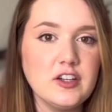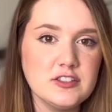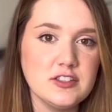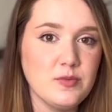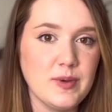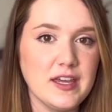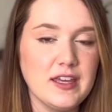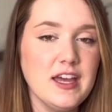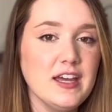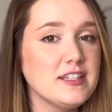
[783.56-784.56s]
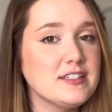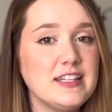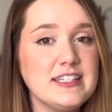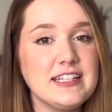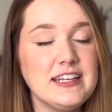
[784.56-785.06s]
is too big. So
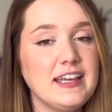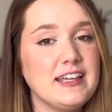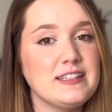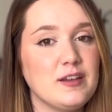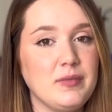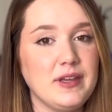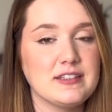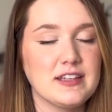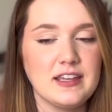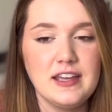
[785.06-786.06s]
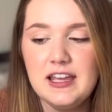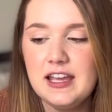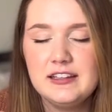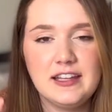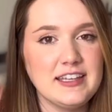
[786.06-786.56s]
this thing is amazing.
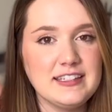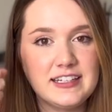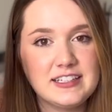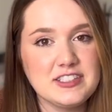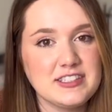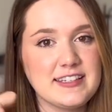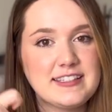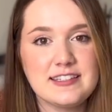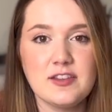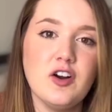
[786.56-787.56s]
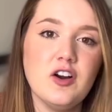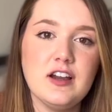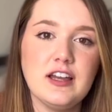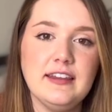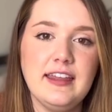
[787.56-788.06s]
Like I said, it just has this little
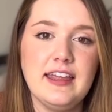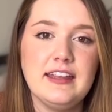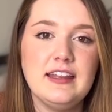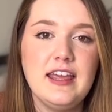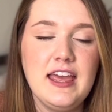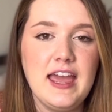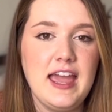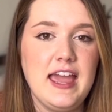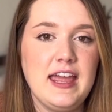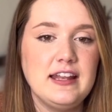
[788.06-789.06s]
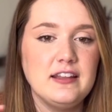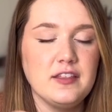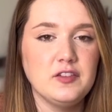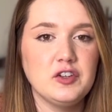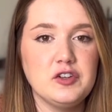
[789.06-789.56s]
hook on the end, and the
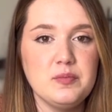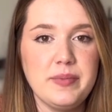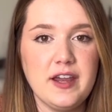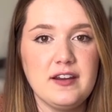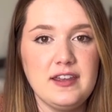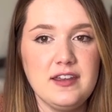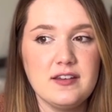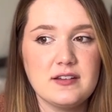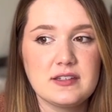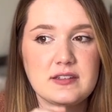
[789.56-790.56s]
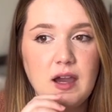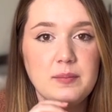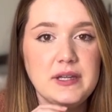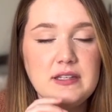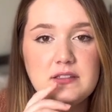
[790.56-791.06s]
little bear ears stop
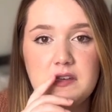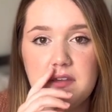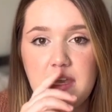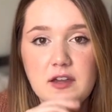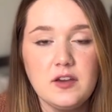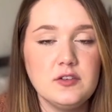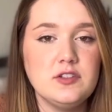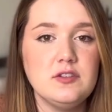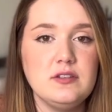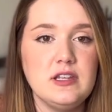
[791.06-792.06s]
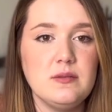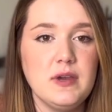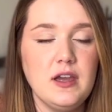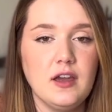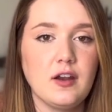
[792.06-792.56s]
it so you can't go too deep,
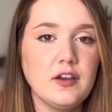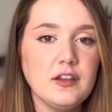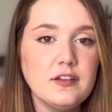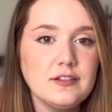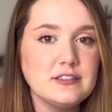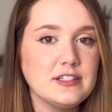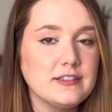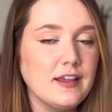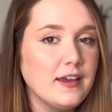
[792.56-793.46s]
and all you do is just